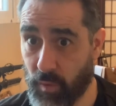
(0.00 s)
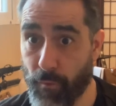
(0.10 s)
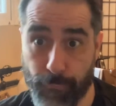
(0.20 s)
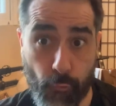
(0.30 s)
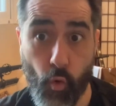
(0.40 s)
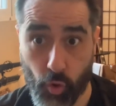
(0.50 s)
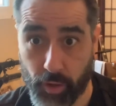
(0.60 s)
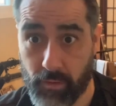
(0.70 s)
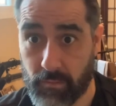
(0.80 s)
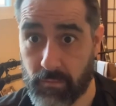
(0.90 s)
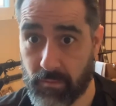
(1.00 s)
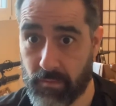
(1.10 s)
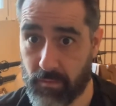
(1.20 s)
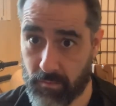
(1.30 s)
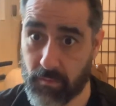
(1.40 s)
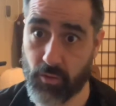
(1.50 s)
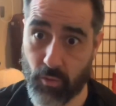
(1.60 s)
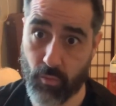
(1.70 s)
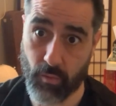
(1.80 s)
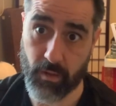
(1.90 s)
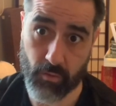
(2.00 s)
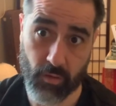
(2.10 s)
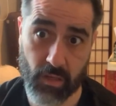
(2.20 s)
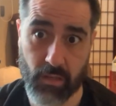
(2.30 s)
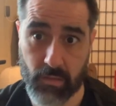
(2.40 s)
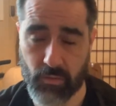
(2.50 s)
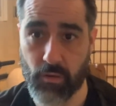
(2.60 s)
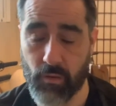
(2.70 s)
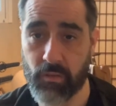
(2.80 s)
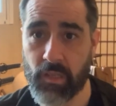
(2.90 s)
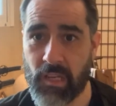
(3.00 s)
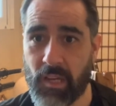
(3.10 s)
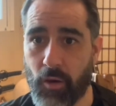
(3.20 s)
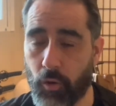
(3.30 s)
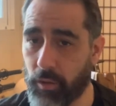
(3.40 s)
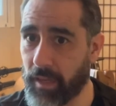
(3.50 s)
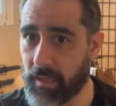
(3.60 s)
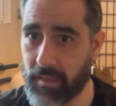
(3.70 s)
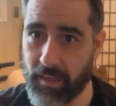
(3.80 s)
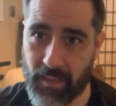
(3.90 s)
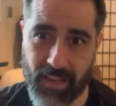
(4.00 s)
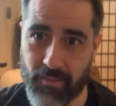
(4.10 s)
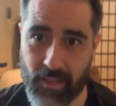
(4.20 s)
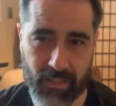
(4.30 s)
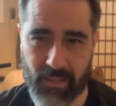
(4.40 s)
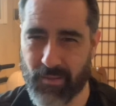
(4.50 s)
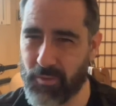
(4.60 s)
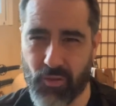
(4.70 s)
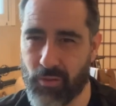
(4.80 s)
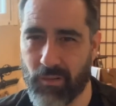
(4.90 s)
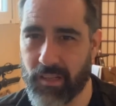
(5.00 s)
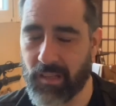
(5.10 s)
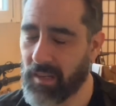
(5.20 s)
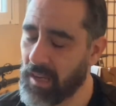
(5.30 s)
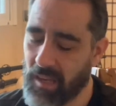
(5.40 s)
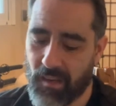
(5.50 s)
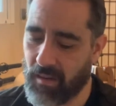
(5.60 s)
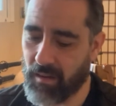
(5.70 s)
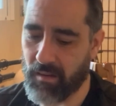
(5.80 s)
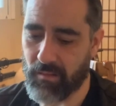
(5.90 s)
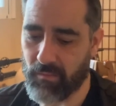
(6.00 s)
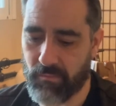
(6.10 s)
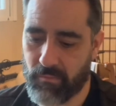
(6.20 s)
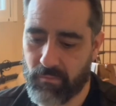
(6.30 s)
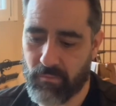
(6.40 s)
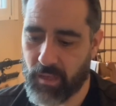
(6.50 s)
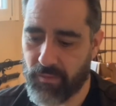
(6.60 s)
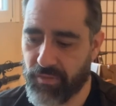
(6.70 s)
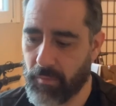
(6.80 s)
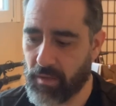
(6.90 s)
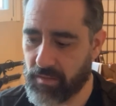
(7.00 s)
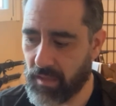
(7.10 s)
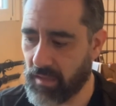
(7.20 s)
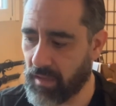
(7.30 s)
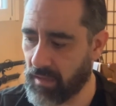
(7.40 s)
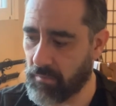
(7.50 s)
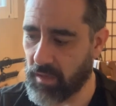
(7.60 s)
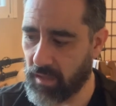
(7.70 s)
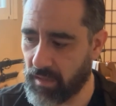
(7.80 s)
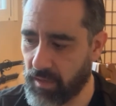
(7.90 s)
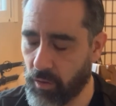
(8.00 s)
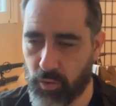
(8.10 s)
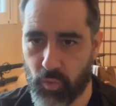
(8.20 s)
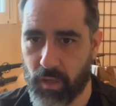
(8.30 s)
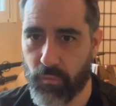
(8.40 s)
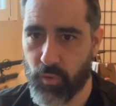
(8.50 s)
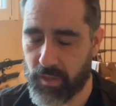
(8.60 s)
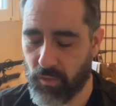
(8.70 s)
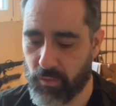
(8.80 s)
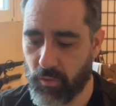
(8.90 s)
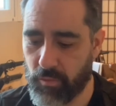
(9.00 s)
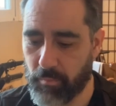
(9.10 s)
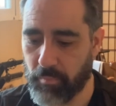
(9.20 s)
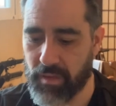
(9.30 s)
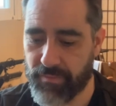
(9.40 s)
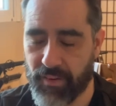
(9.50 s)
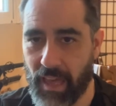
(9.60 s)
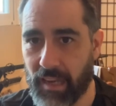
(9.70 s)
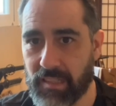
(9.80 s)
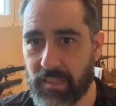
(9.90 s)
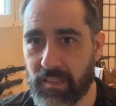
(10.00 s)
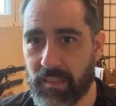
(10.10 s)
4. So we're talking, you know, all that area. So usually many females, they immediately go into head voice on B flat.